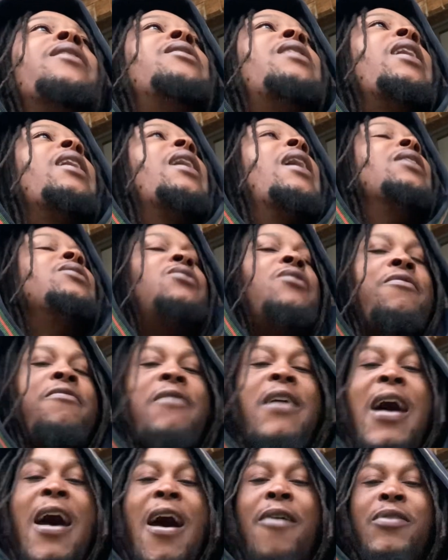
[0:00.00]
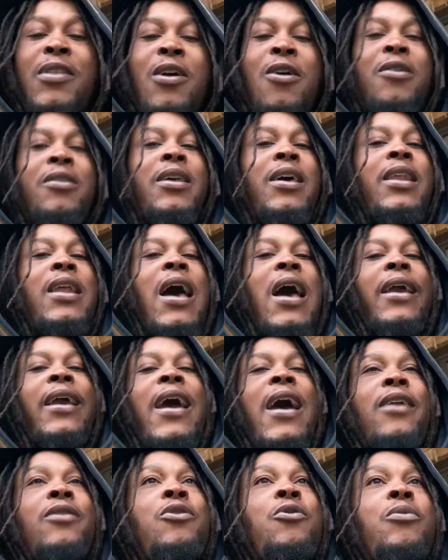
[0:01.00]
like I survived all that, I
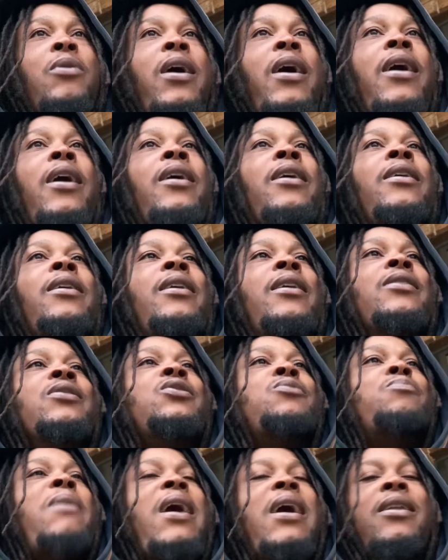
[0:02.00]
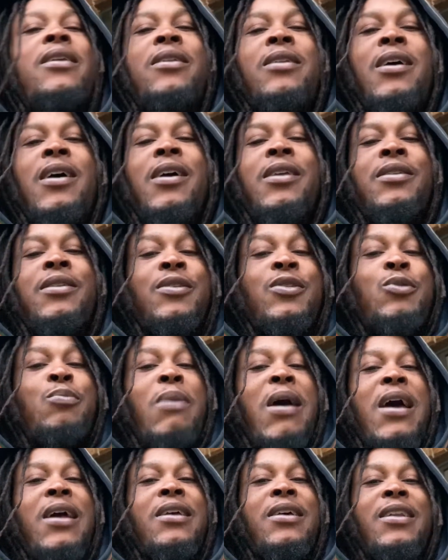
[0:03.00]
got through that. In spite of that,
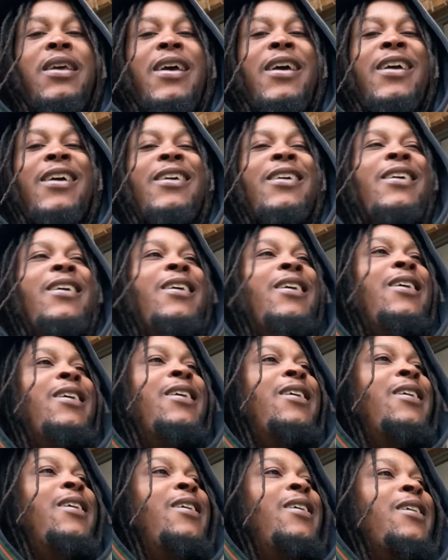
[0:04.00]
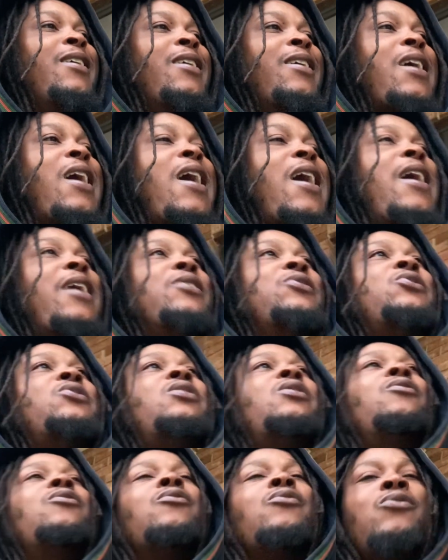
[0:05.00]
despite of that, God
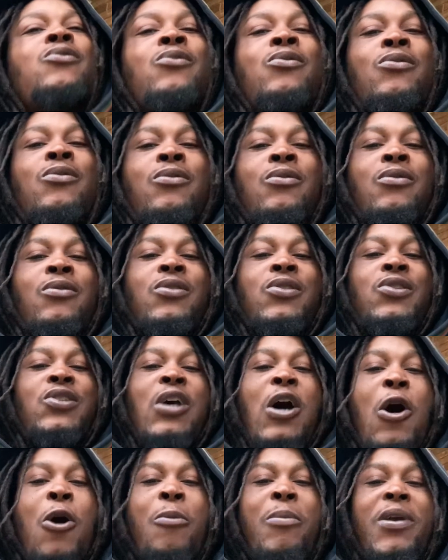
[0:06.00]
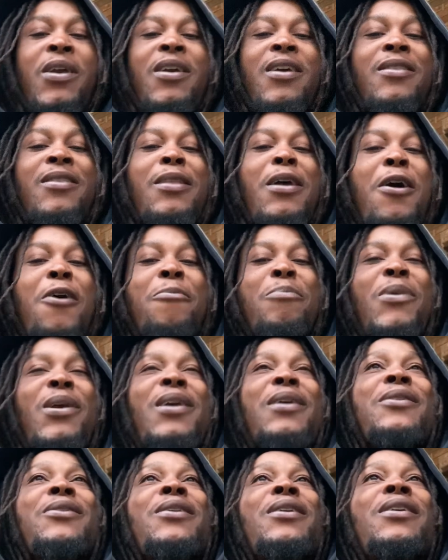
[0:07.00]
still saw me and loved
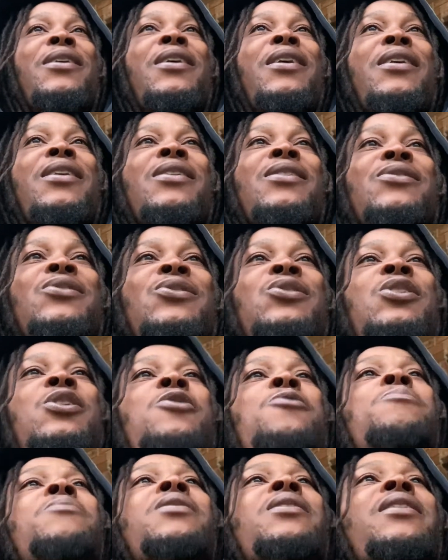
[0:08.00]
me and seen me